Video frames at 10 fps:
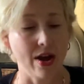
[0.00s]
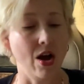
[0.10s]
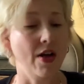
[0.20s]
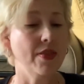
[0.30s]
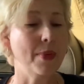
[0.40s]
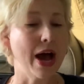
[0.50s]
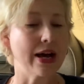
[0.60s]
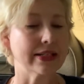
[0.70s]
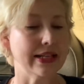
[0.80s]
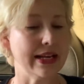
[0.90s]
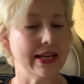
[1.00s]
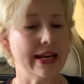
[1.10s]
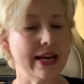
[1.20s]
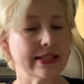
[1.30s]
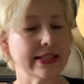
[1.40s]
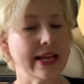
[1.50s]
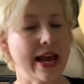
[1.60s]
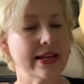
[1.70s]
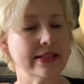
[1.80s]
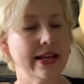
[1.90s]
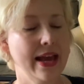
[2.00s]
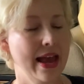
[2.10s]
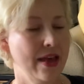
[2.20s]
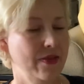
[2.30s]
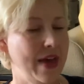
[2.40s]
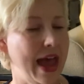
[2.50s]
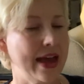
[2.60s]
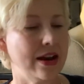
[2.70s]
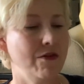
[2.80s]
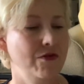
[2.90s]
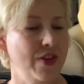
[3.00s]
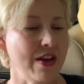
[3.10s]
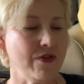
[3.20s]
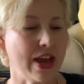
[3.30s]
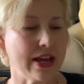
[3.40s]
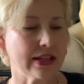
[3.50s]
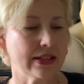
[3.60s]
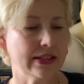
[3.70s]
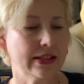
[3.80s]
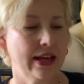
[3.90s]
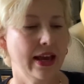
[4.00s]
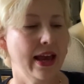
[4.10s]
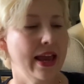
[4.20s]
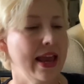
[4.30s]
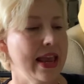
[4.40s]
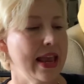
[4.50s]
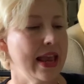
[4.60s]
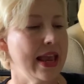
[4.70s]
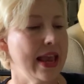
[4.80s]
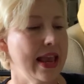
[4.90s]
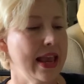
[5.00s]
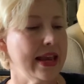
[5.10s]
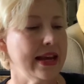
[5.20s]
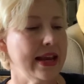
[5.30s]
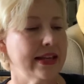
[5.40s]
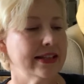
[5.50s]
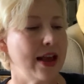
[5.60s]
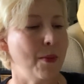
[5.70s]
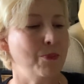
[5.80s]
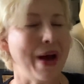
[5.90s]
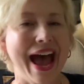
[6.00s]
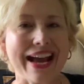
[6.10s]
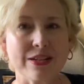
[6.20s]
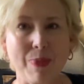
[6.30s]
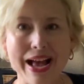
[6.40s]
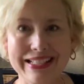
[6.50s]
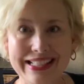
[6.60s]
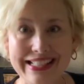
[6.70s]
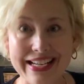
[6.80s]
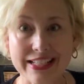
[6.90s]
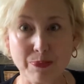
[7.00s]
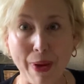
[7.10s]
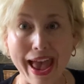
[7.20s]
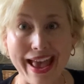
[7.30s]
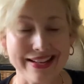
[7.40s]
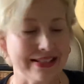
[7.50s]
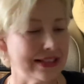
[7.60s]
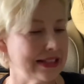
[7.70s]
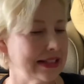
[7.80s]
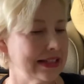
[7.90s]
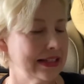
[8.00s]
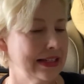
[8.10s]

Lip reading: On the box, it says that Vivix, it is backed by 6 patents,